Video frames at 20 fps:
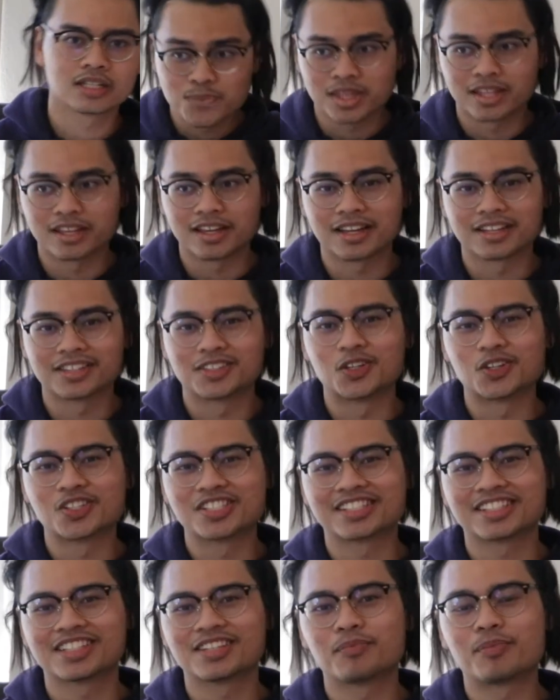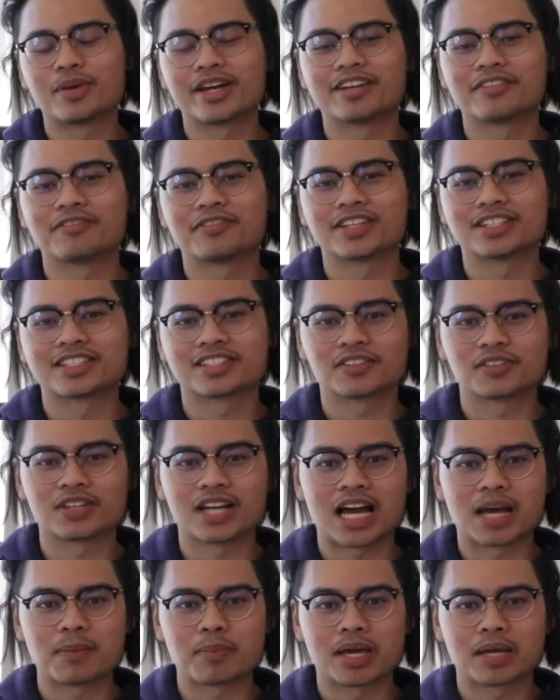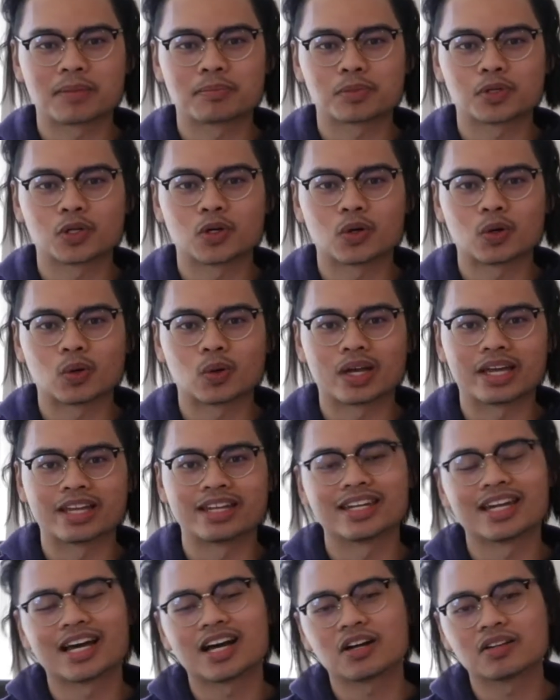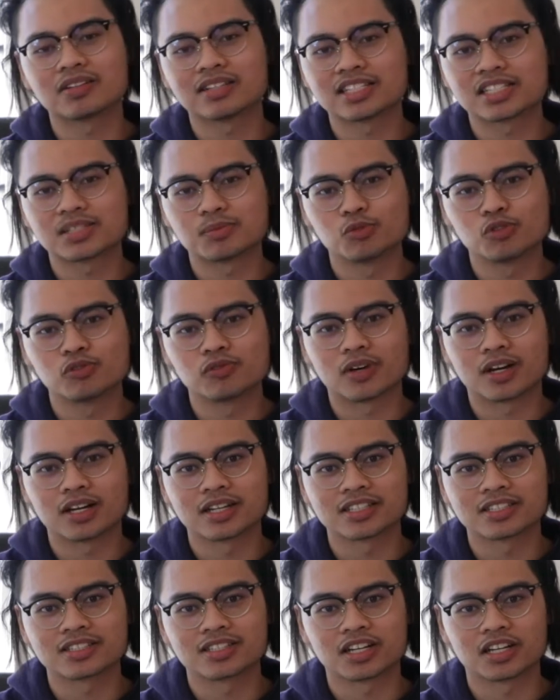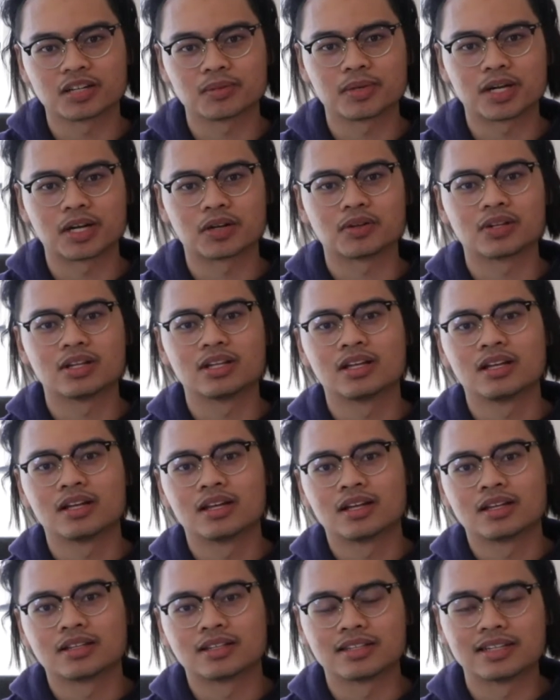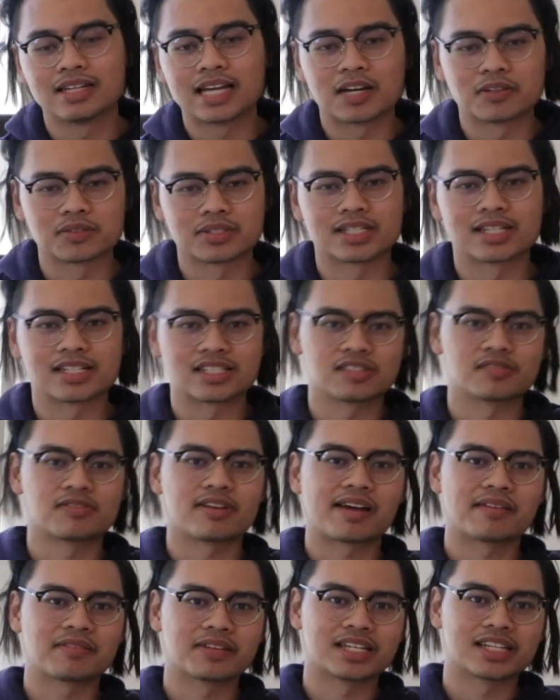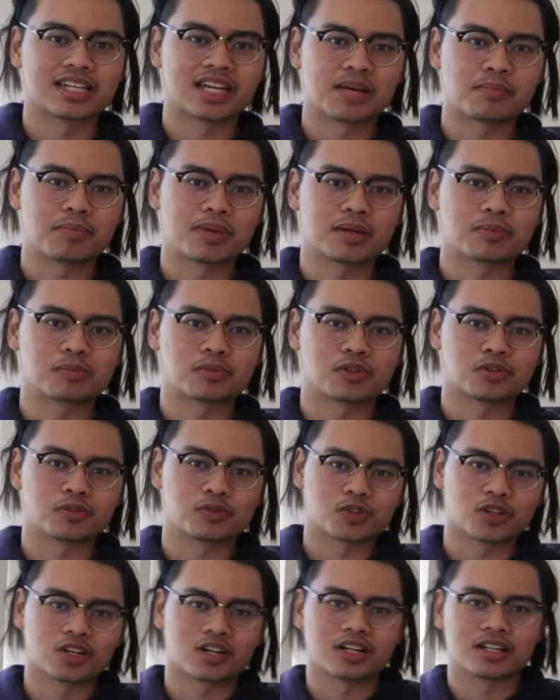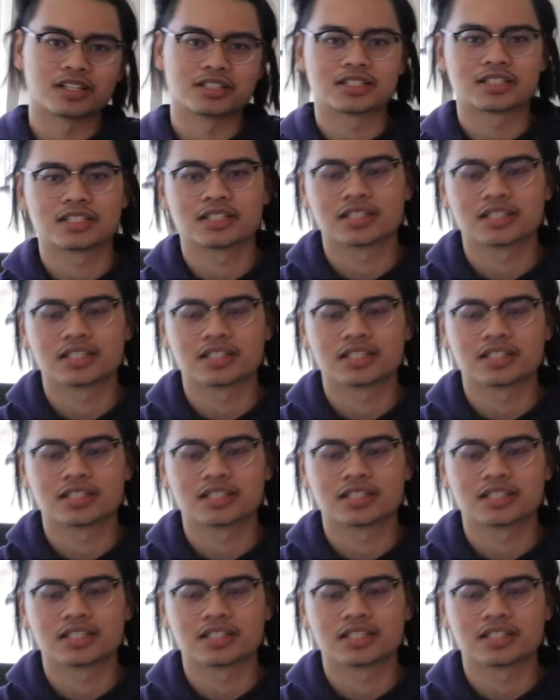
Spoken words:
Yeah, those are the benefits of the iPad Pro, and now let's move on and talk about the downsides of having an iPad Pro for college.